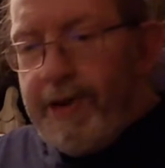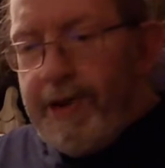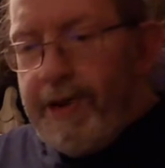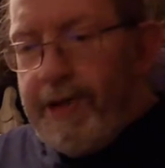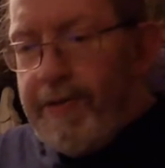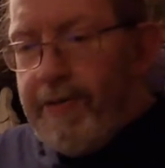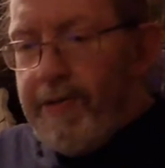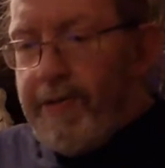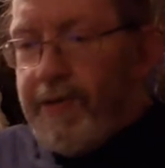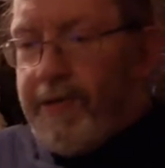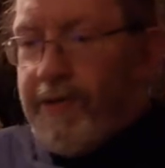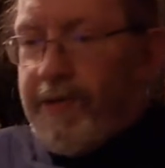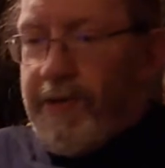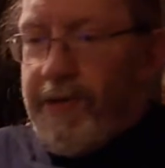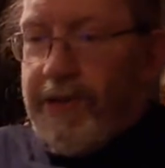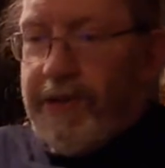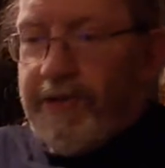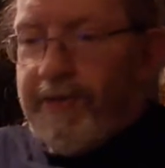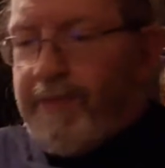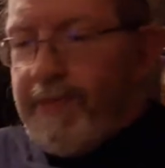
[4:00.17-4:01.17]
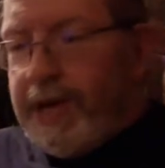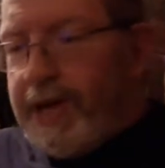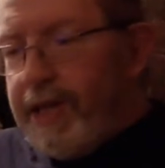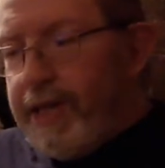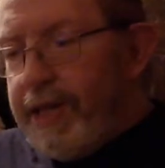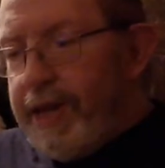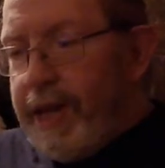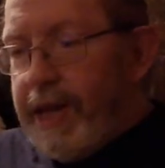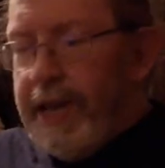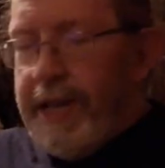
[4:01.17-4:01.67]
sort this,
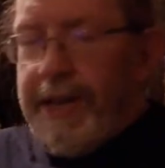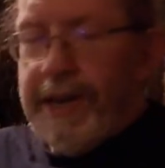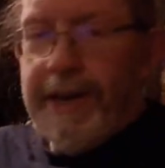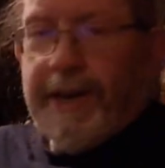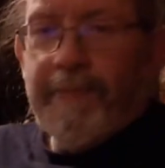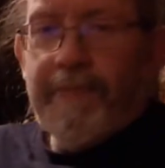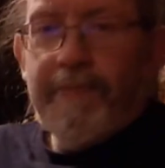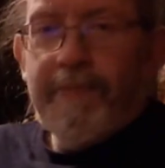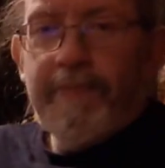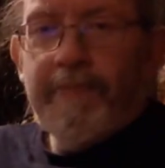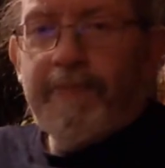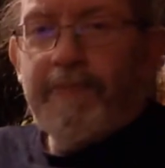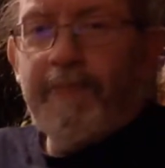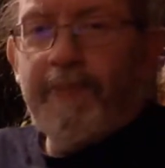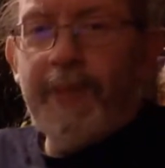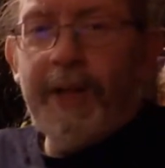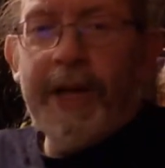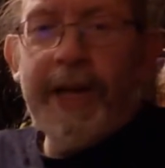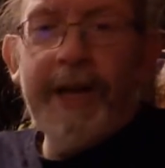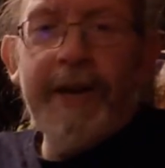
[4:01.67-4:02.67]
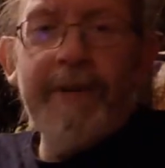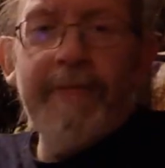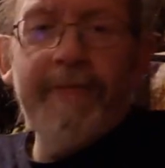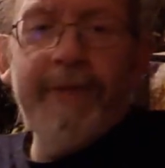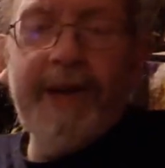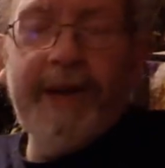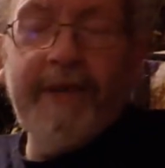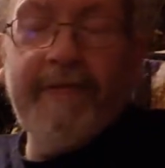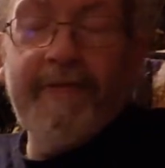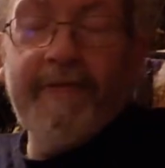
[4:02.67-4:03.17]
maintain it, bling it,
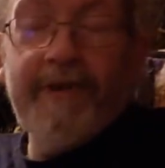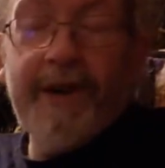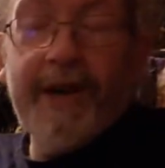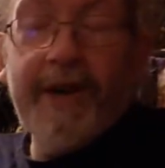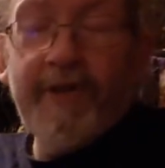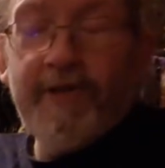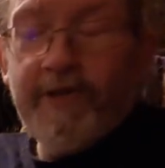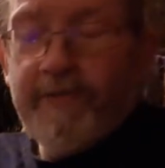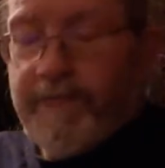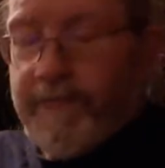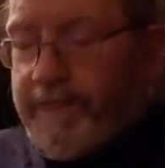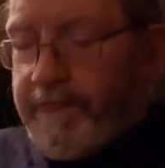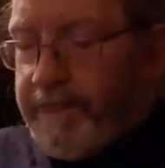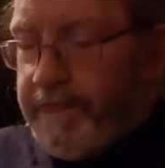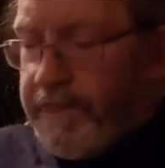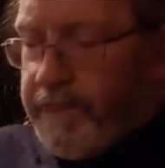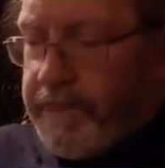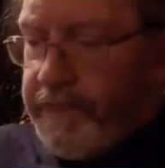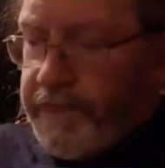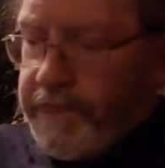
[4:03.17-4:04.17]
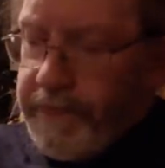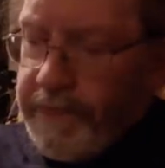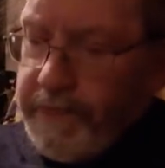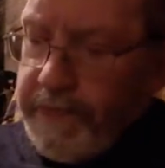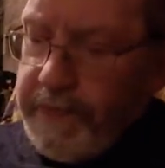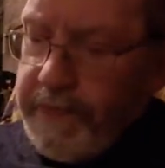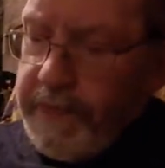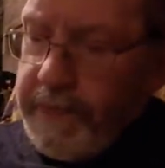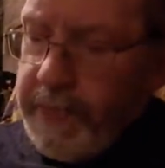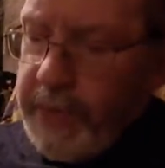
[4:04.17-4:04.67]
make it fresh,
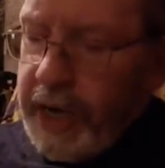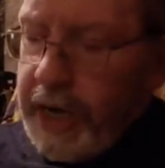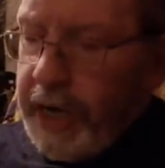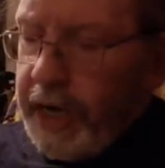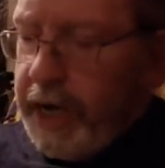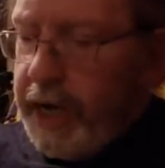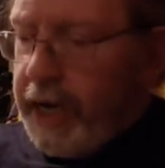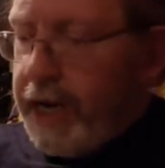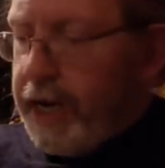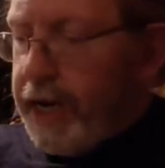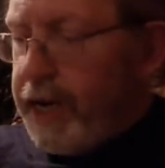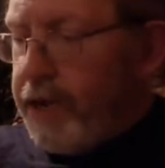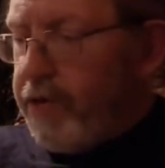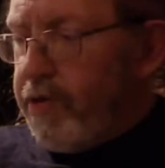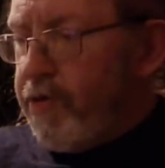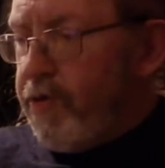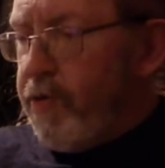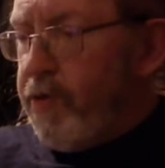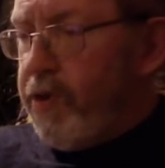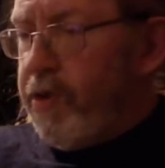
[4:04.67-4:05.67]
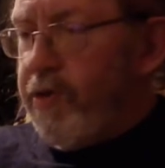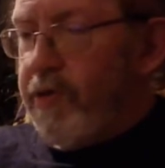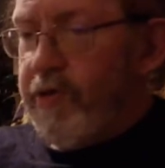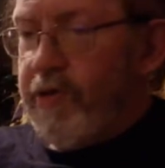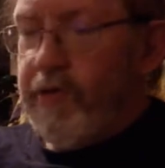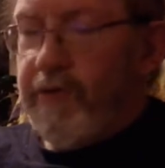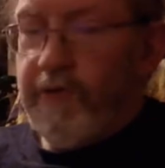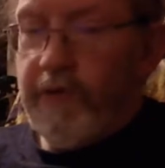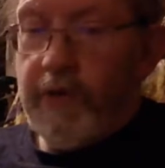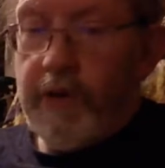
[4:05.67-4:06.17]
and so on and
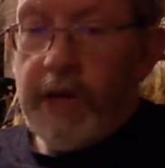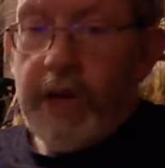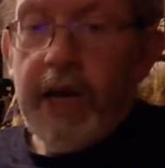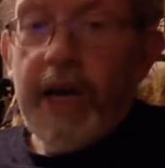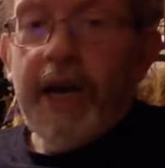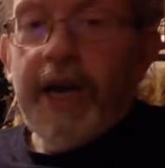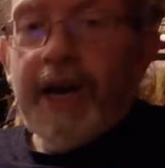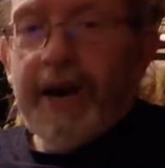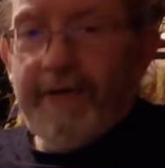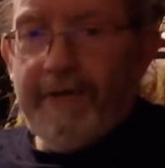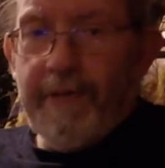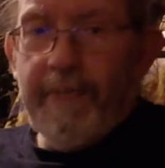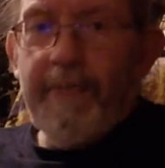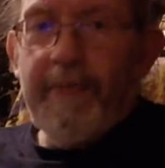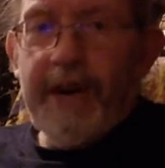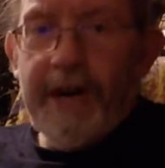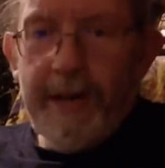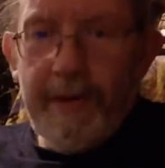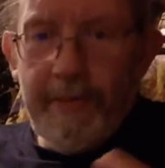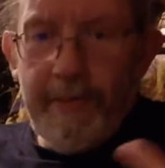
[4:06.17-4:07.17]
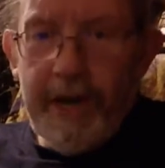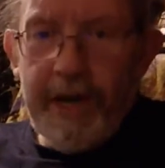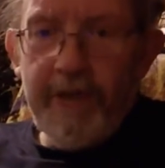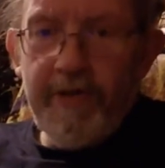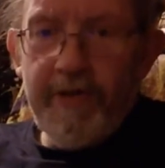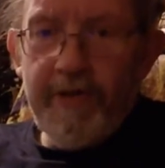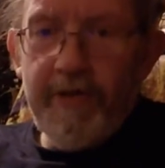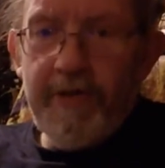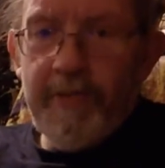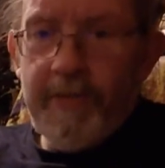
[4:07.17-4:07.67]
so forth. Having
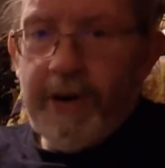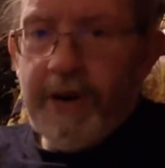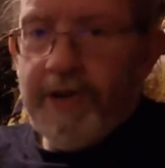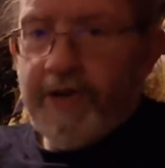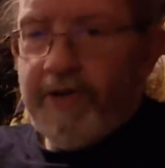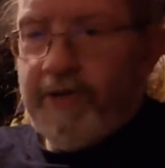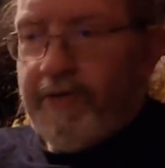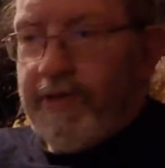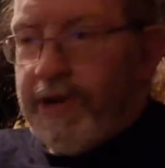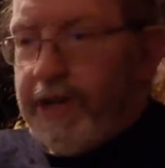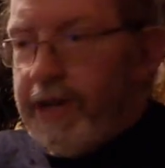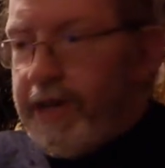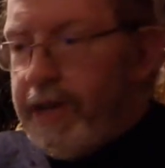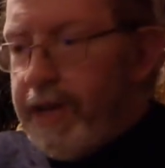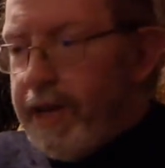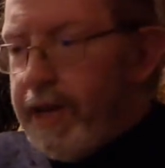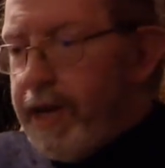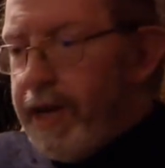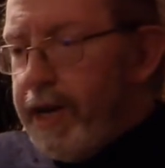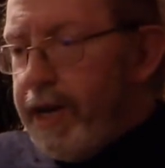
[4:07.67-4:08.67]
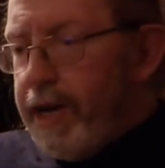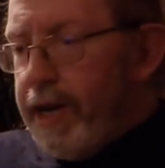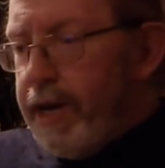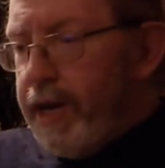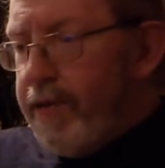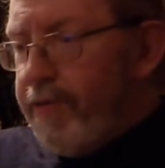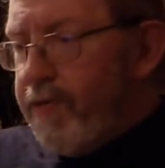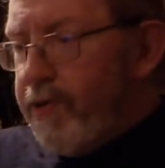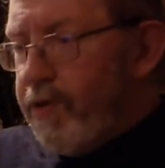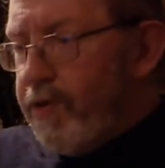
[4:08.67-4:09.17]
mentioned marshalling,
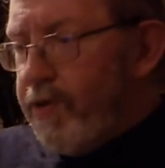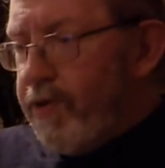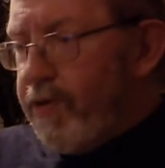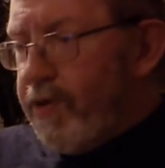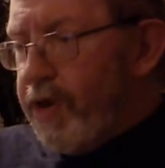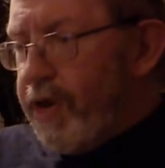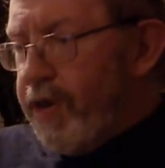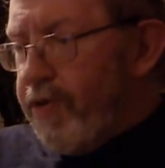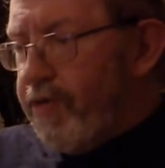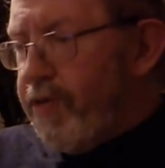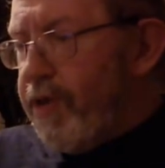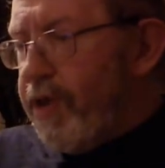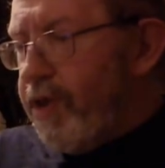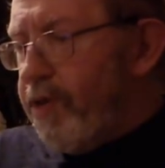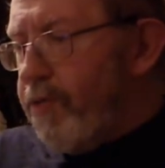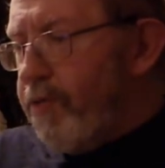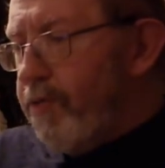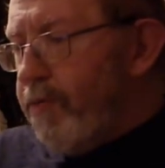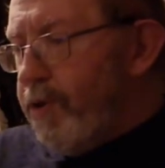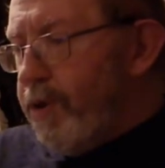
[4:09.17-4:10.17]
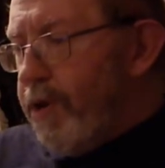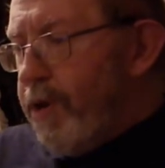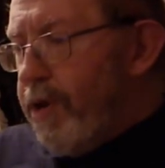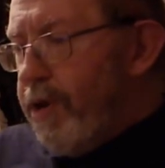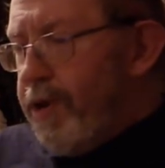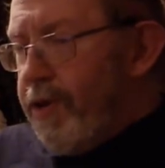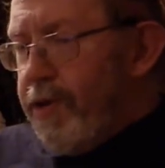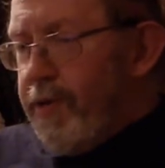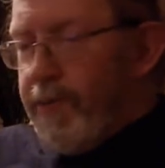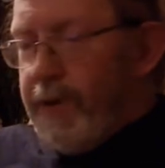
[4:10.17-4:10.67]
of course, it is now
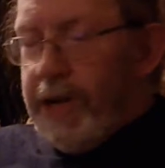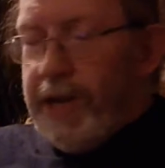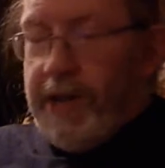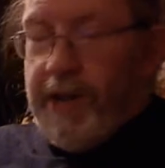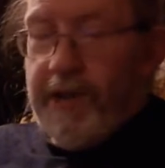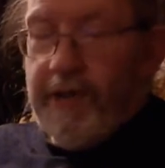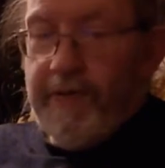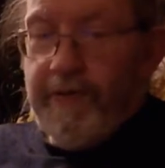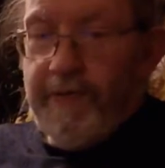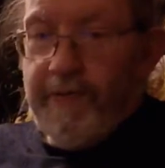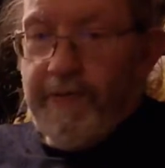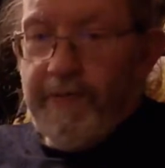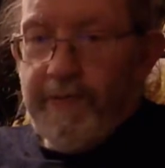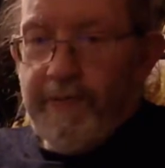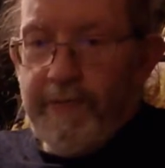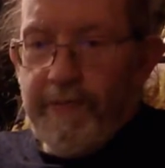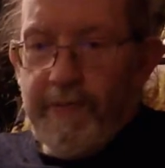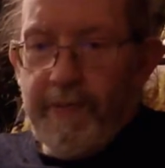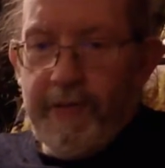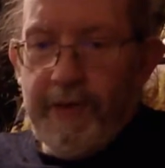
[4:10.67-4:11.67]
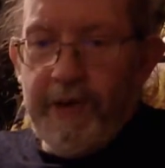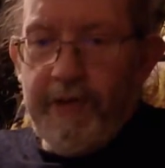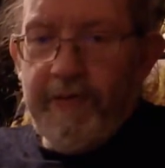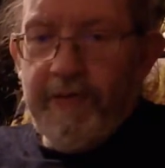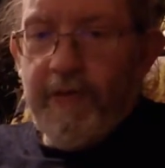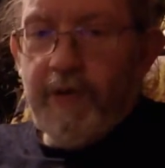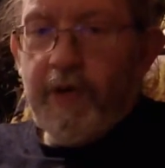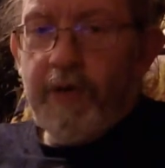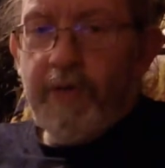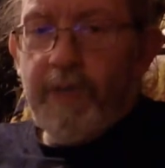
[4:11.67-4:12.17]
the beginning of the
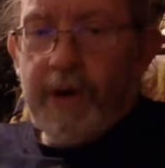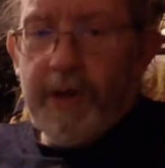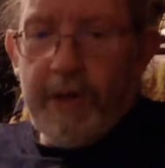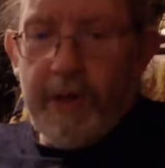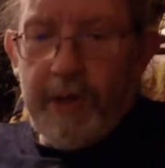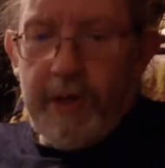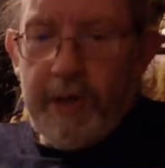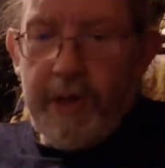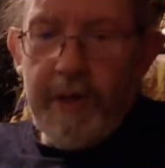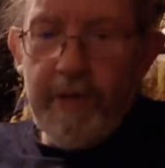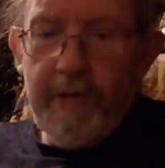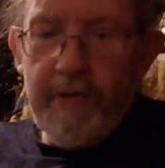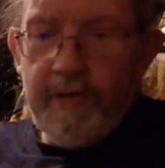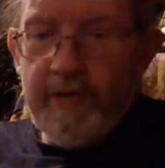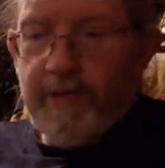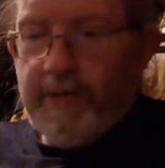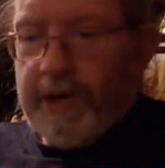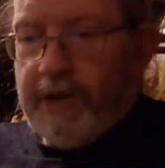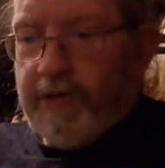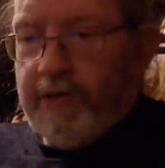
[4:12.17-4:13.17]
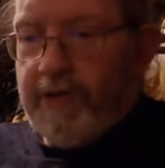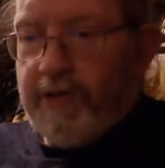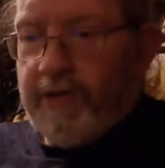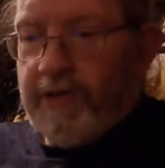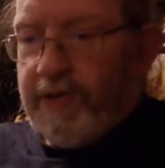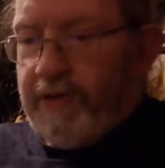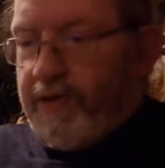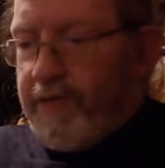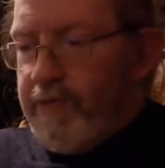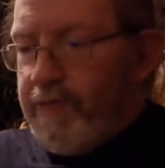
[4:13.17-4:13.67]
4th month of the year, which means
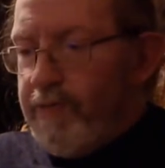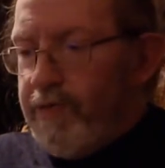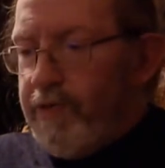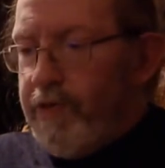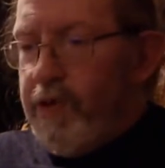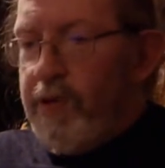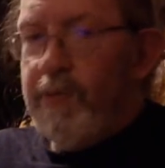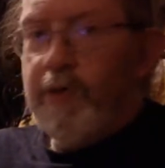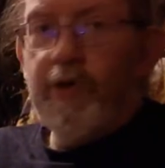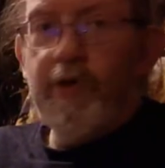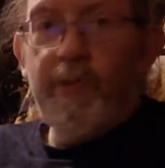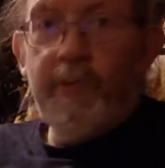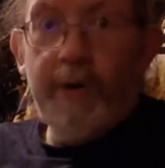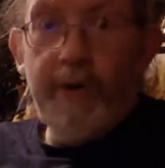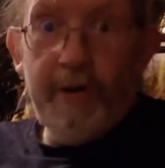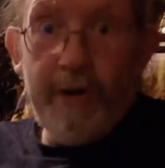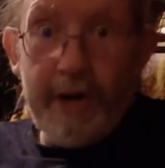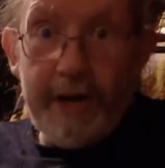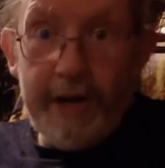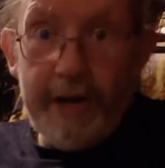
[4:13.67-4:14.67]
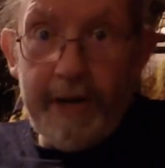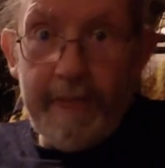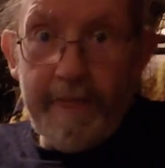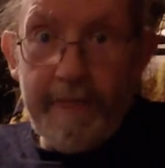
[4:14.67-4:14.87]
it's round about report time.